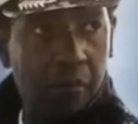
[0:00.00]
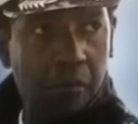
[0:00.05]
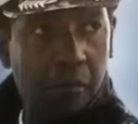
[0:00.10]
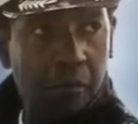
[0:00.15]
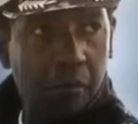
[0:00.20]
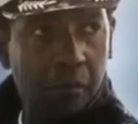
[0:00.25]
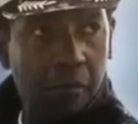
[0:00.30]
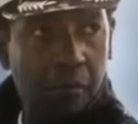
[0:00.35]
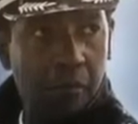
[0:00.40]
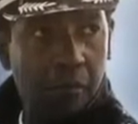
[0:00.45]

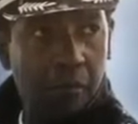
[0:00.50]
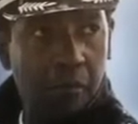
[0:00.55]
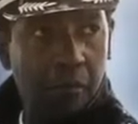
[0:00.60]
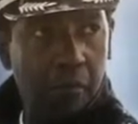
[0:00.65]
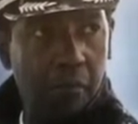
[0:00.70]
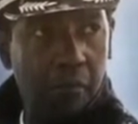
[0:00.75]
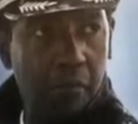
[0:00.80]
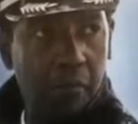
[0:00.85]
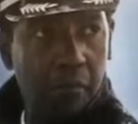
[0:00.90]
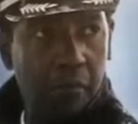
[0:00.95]

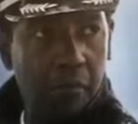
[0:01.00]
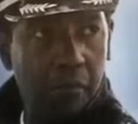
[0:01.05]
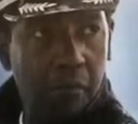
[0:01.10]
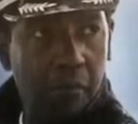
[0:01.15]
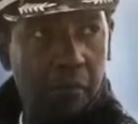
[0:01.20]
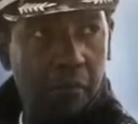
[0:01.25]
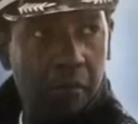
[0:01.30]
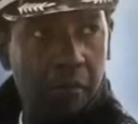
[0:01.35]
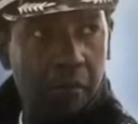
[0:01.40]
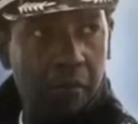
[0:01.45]

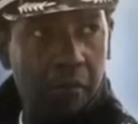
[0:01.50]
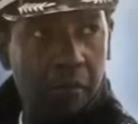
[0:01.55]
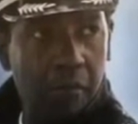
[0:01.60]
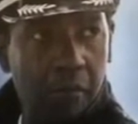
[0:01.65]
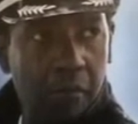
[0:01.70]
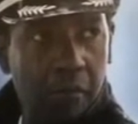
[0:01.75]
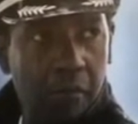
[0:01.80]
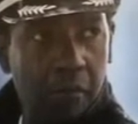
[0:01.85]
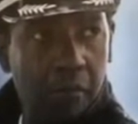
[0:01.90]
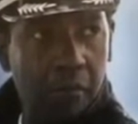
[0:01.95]

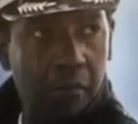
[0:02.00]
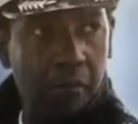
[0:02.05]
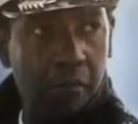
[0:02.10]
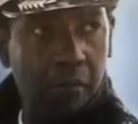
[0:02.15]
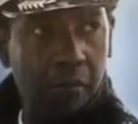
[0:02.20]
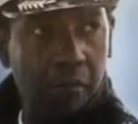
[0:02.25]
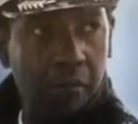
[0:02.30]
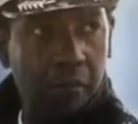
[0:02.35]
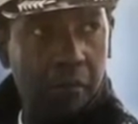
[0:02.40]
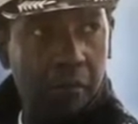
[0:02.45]

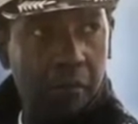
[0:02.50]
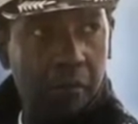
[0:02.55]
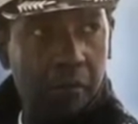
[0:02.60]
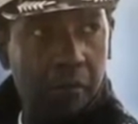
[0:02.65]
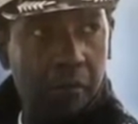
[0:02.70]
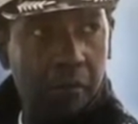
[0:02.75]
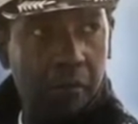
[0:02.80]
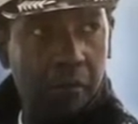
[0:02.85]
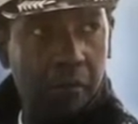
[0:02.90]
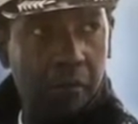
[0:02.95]

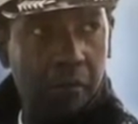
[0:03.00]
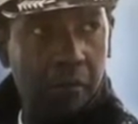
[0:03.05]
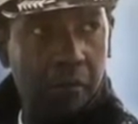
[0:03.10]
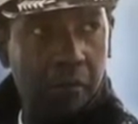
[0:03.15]
(silent)